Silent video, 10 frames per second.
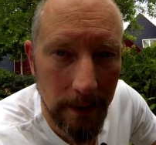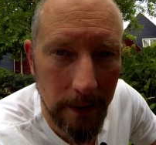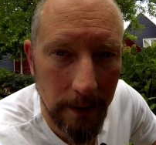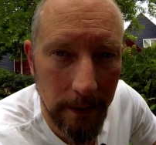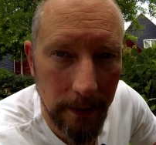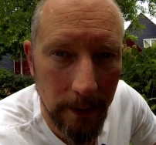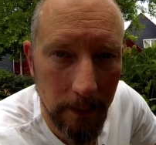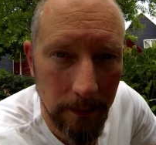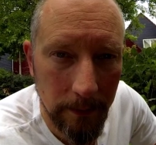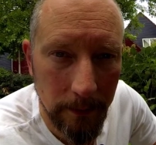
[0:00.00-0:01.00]
and
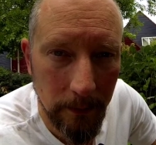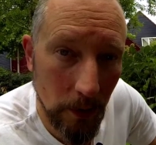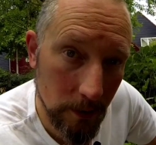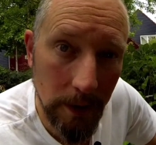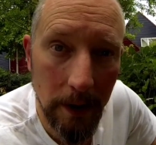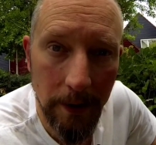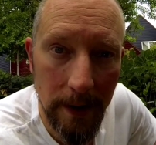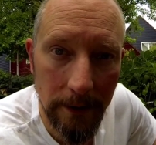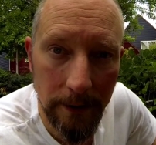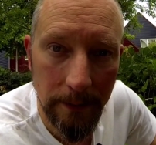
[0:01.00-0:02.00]
well, here it
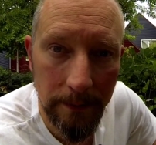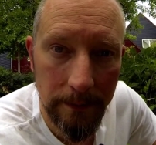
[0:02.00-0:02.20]
is.